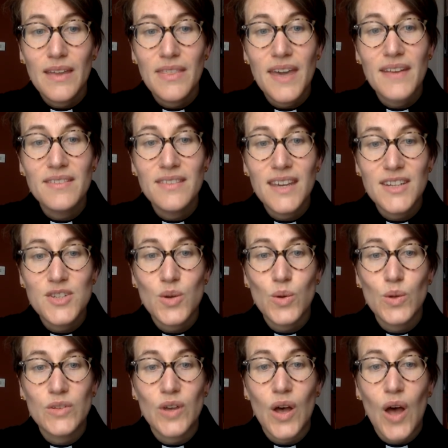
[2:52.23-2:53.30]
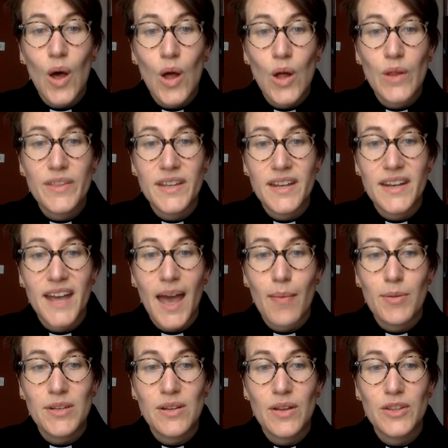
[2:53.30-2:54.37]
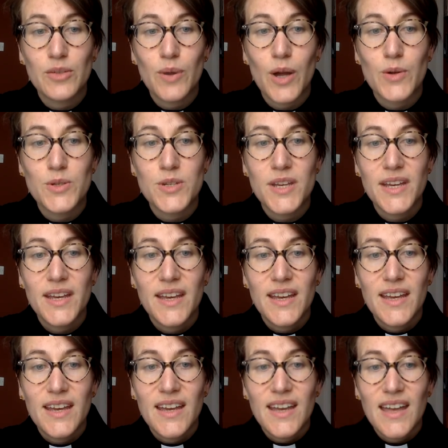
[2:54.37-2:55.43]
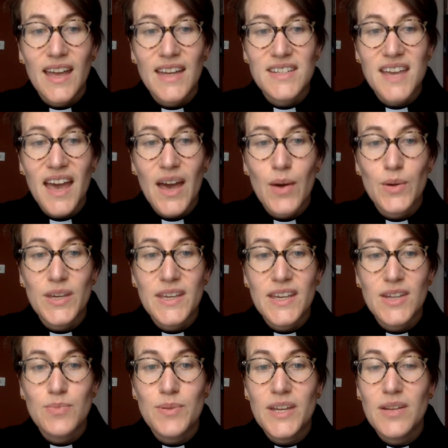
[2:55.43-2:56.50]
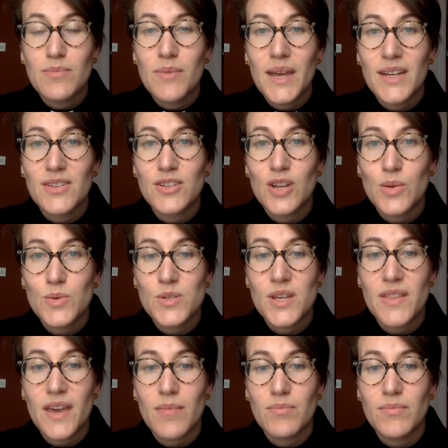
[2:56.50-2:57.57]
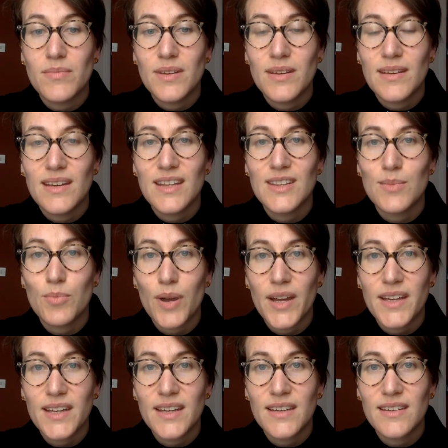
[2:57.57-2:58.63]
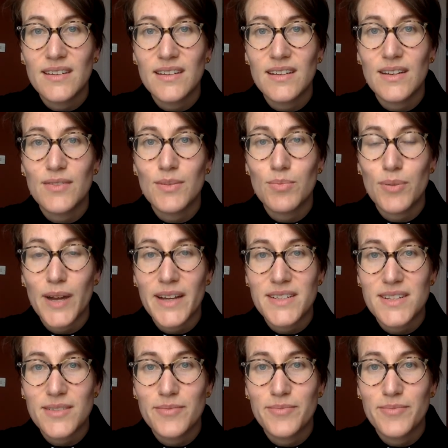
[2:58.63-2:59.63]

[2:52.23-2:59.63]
Then they told all that had happened on the road, and how he had been made known to them in the breaking of the bread.